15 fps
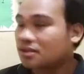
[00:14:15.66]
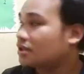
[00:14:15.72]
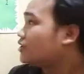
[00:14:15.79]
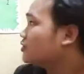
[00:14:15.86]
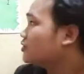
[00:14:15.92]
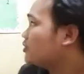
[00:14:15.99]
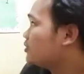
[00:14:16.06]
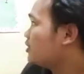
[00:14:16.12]
So
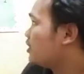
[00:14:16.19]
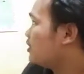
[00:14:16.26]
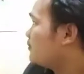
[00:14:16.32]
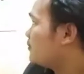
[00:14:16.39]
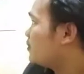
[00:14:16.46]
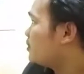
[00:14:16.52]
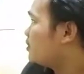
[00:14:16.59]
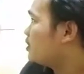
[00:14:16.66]

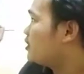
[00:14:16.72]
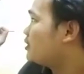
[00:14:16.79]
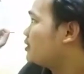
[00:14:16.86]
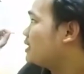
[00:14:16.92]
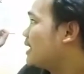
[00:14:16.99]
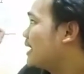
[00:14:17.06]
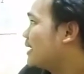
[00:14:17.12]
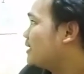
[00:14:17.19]
therefore, the
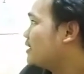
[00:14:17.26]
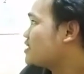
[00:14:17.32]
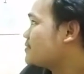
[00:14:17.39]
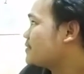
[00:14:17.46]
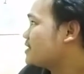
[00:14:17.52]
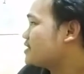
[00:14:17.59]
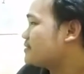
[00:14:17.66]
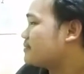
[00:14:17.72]
highest
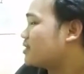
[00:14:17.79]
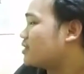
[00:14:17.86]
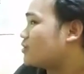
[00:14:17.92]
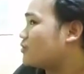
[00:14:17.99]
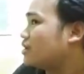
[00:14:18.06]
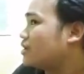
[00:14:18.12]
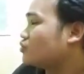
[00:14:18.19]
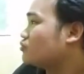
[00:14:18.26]
principal
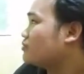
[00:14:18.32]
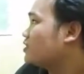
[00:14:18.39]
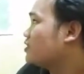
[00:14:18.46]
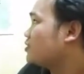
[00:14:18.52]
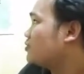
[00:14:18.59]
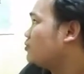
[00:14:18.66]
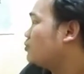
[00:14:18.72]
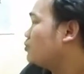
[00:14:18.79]
quantum is
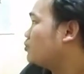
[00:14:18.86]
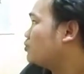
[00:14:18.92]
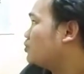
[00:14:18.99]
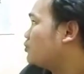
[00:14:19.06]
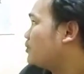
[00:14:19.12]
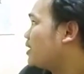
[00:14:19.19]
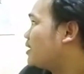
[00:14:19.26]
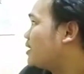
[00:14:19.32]
2. So we
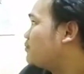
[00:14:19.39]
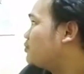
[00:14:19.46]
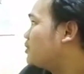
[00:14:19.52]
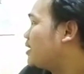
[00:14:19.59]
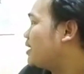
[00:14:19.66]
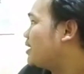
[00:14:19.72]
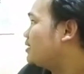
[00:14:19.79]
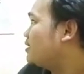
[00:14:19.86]
have to
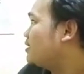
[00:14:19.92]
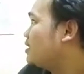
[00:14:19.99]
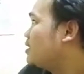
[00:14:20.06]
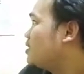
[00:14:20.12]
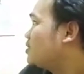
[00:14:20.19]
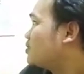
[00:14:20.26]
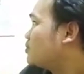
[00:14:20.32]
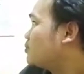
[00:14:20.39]
add
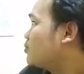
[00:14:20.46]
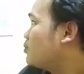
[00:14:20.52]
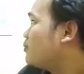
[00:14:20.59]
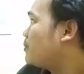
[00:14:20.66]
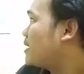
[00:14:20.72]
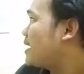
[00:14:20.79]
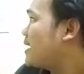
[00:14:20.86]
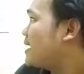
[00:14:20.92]
2
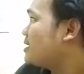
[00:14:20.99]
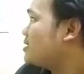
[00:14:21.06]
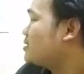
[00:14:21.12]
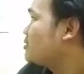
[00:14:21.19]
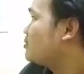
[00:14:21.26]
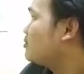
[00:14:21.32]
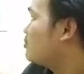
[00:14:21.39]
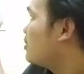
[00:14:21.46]
plus
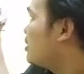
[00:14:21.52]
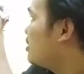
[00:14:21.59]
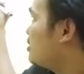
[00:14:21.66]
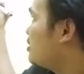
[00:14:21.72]
1 is